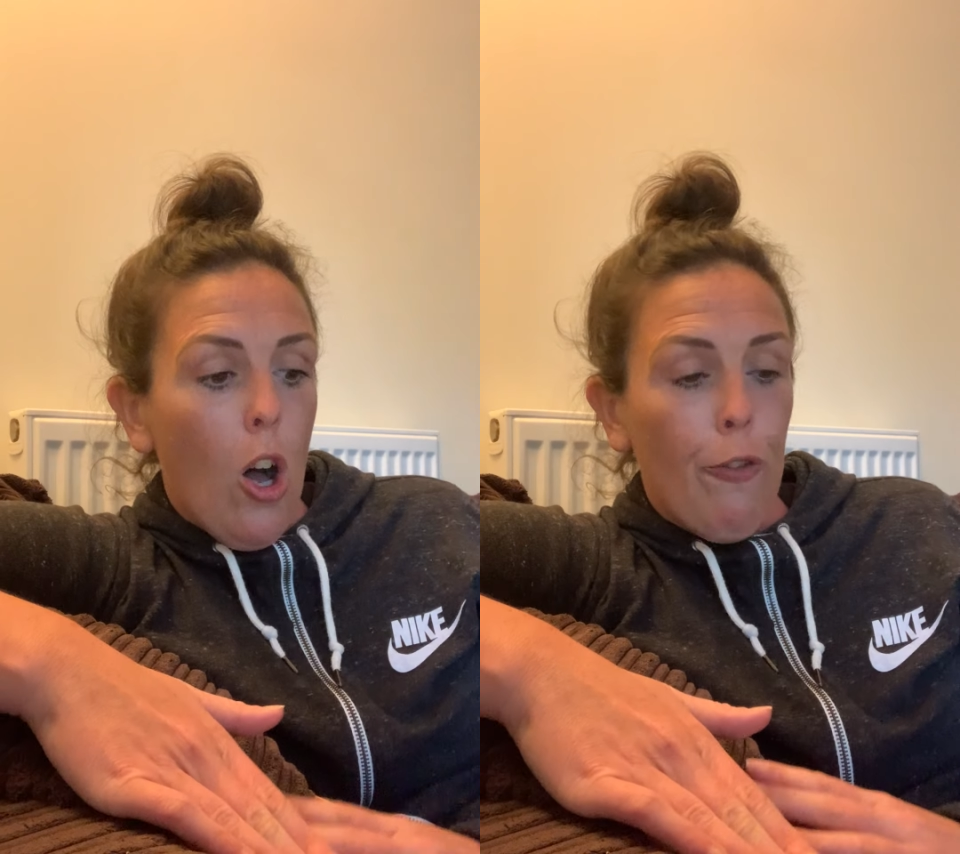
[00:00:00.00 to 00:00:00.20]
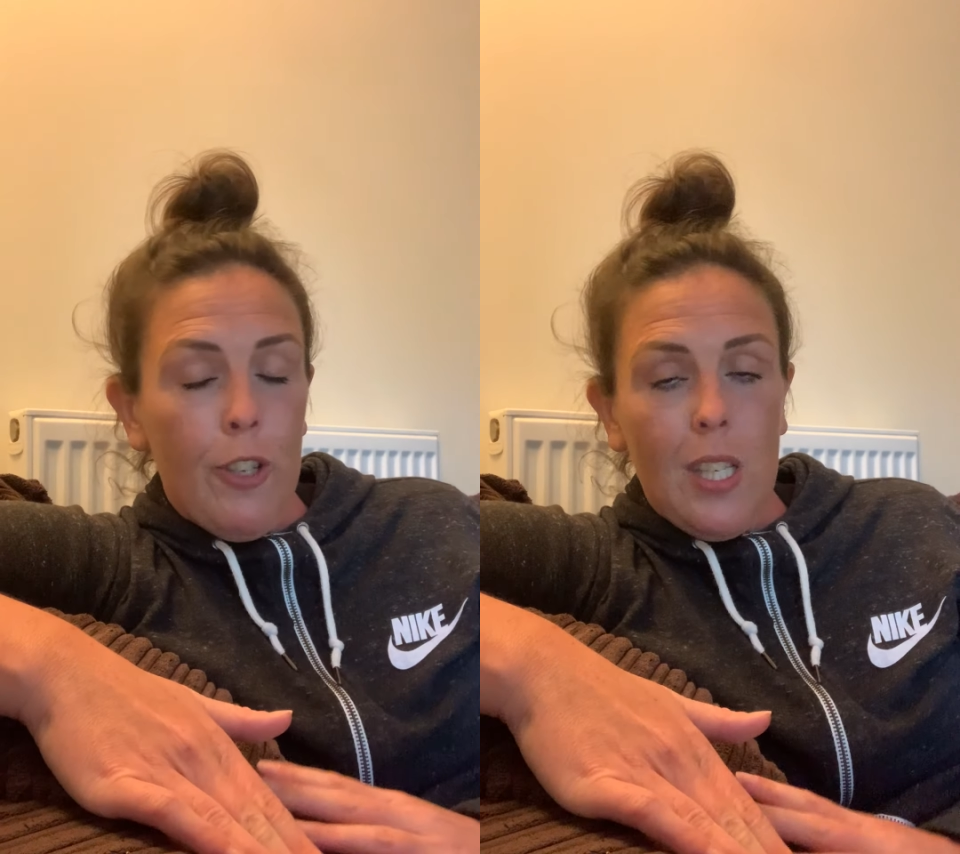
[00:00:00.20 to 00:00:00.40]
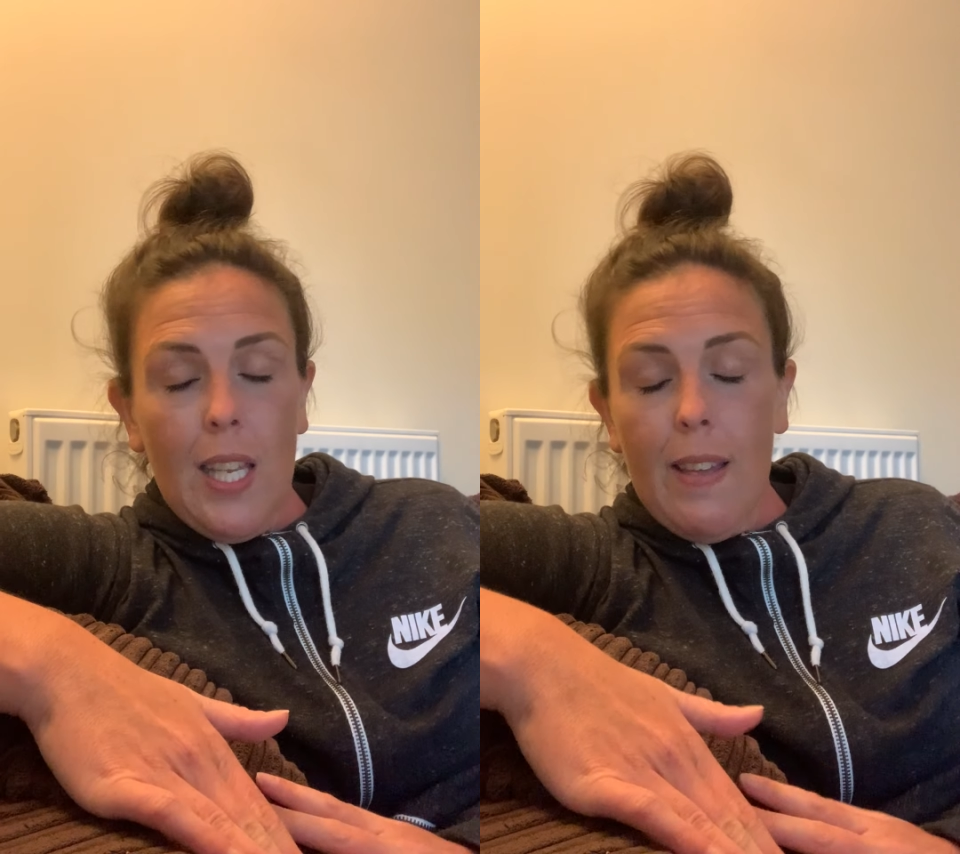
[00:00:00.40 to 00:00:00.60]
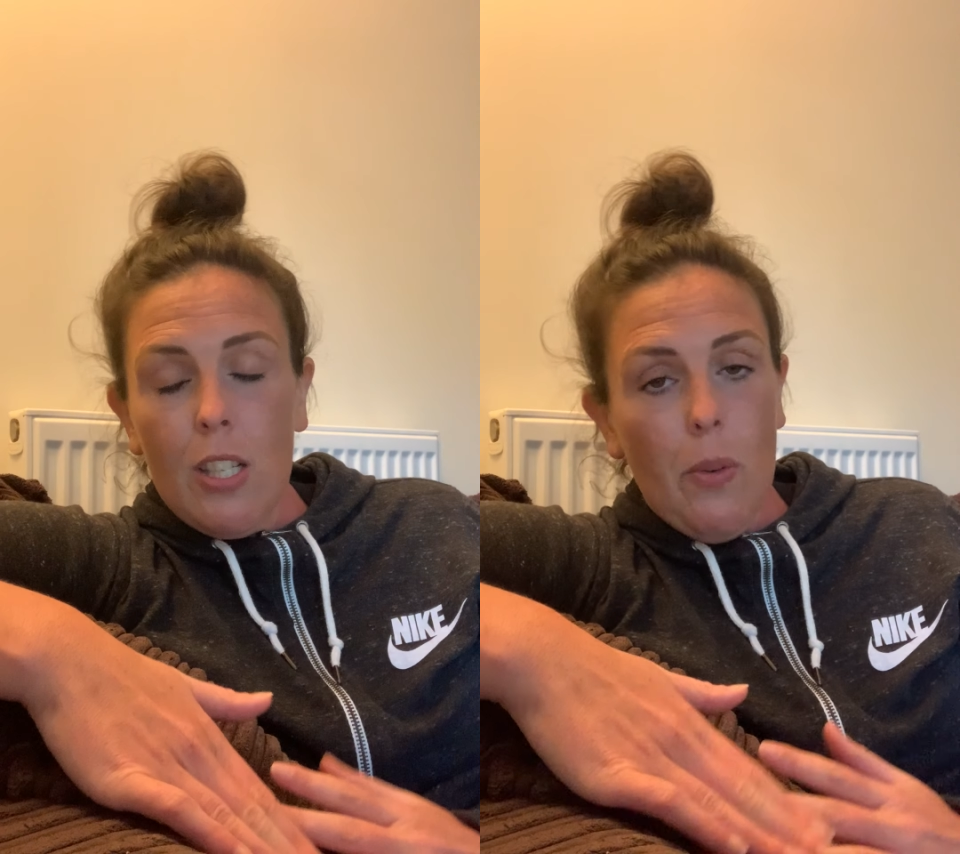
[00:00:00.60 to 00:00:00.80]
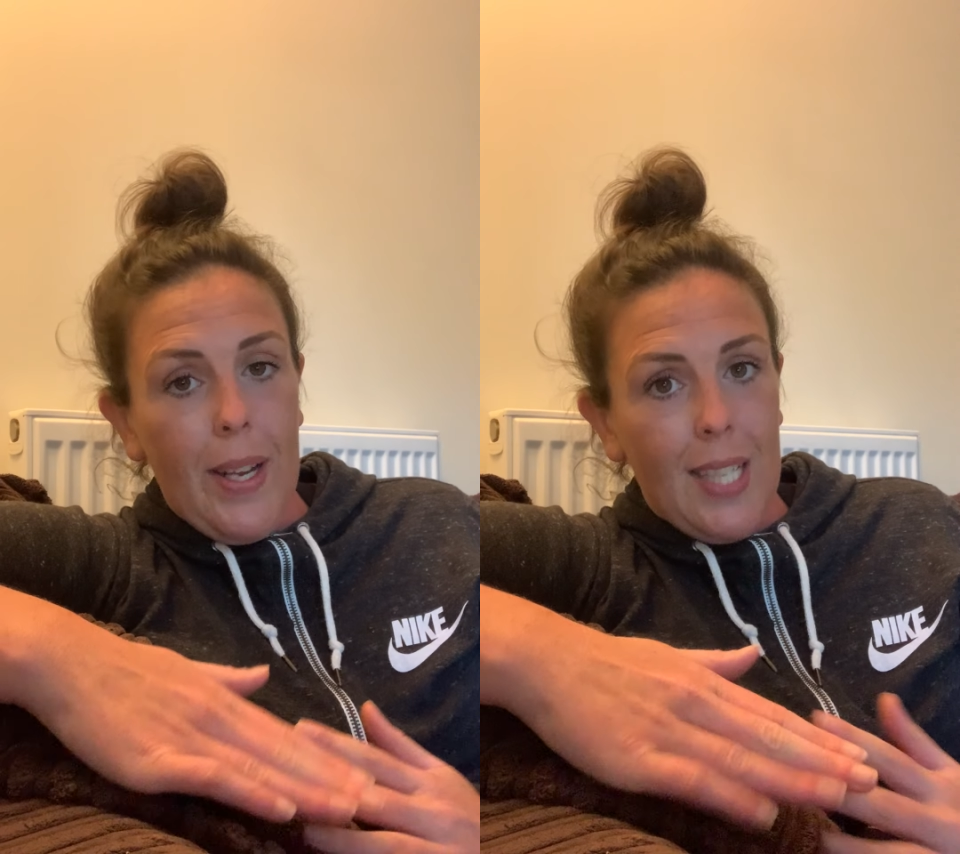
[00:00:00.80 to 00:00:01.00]
Obviously,
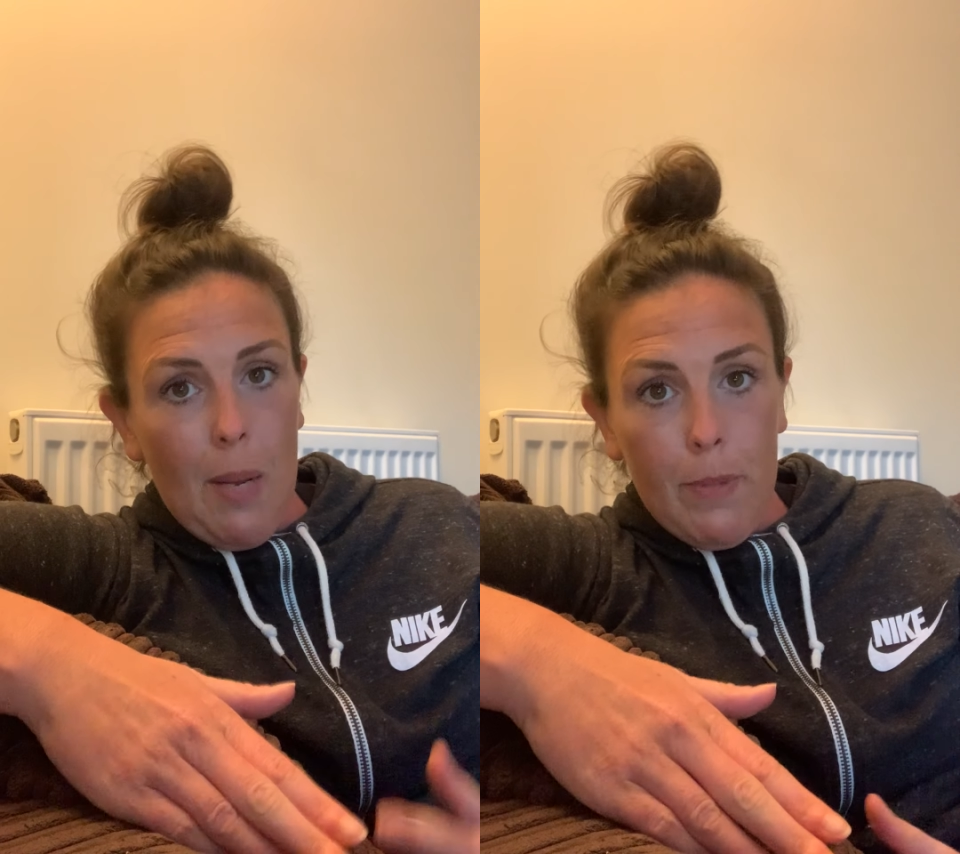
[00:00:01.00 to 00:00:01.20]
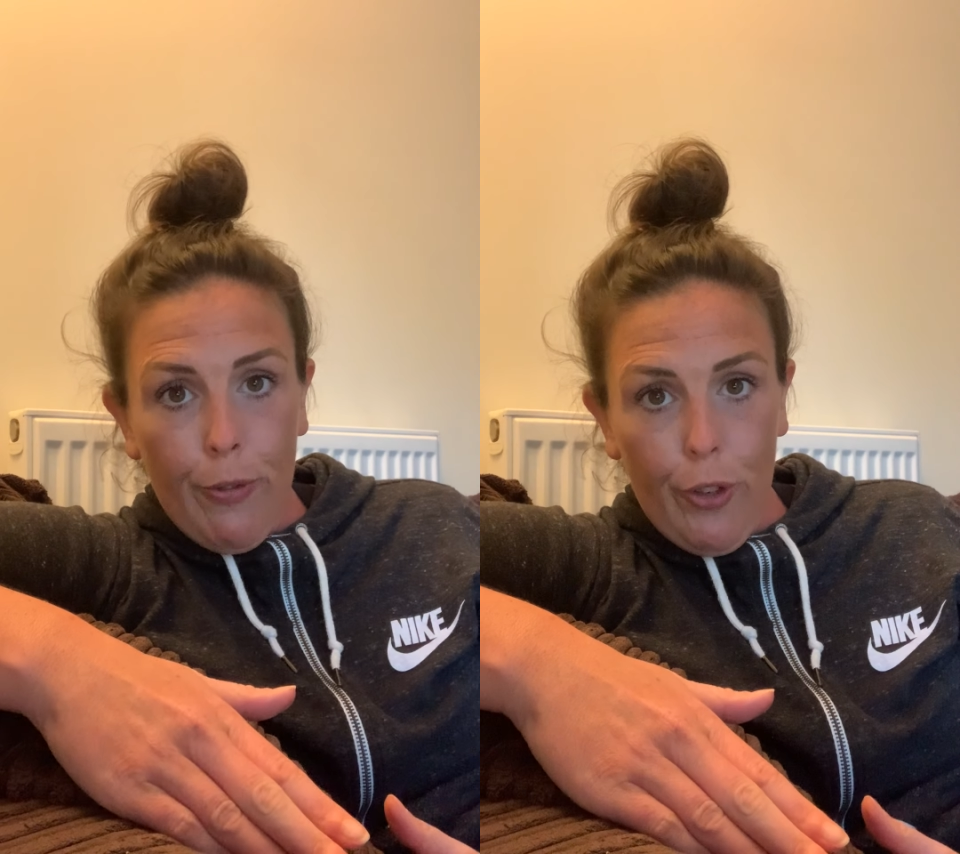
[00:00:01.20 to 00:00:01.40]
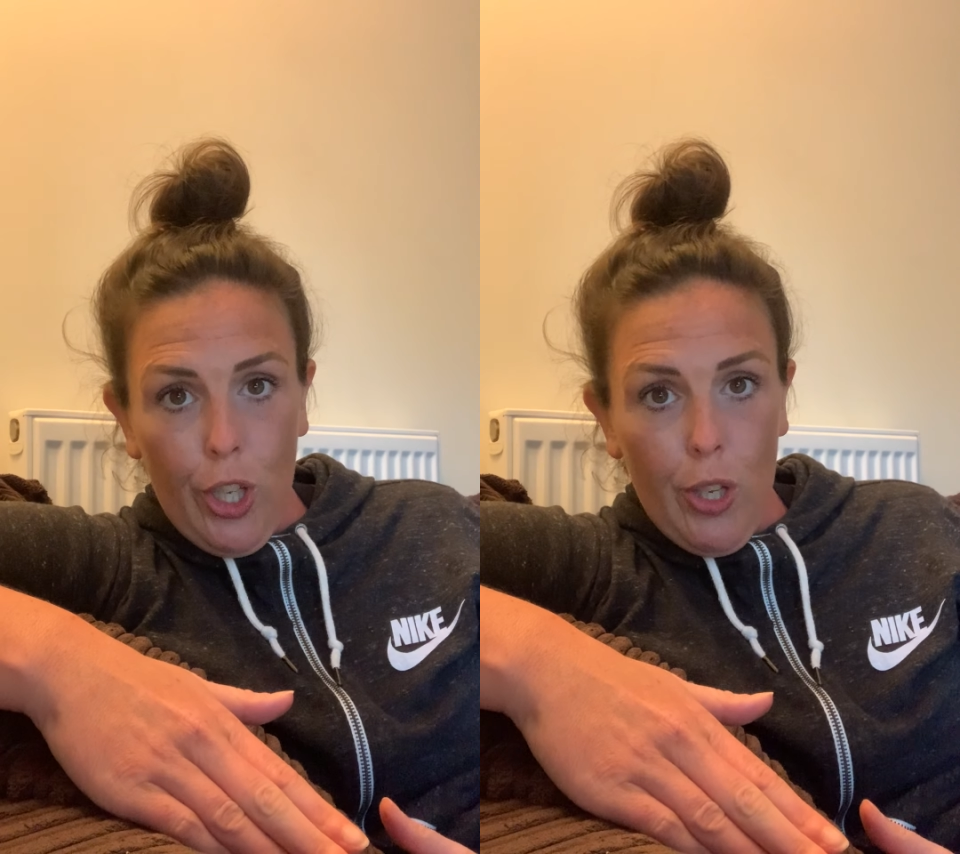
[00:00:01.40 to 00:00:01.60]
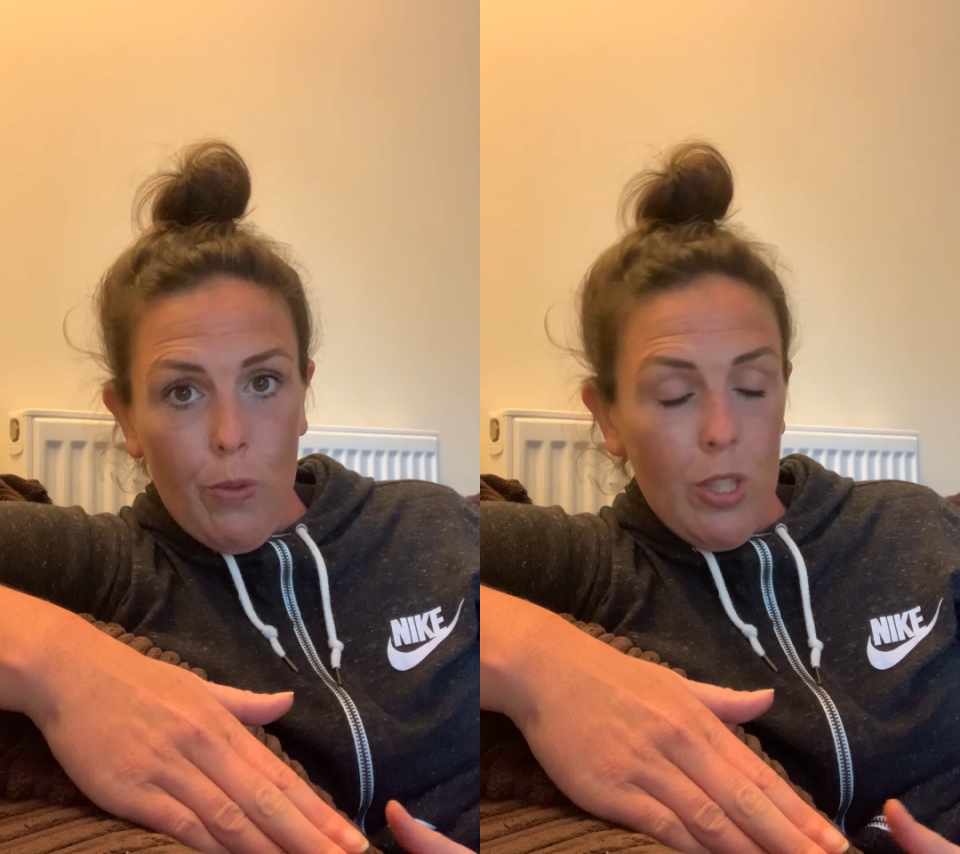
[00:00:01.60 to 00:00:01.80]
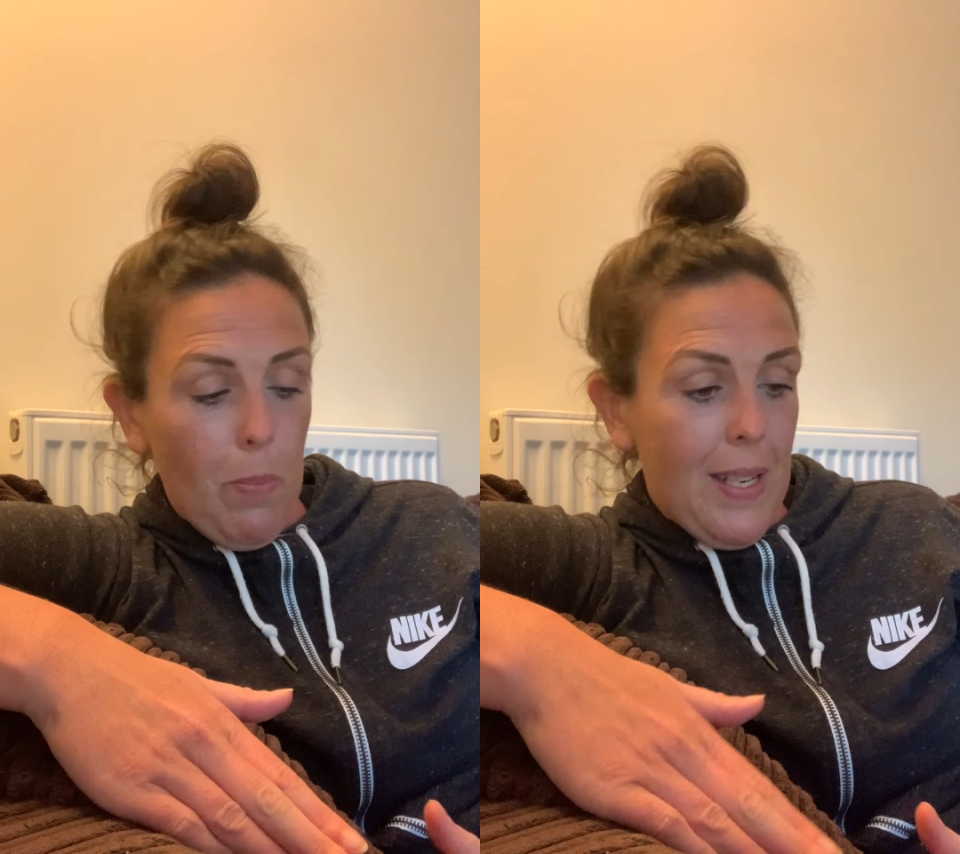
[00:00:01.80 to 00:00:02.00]
there's no exams for you to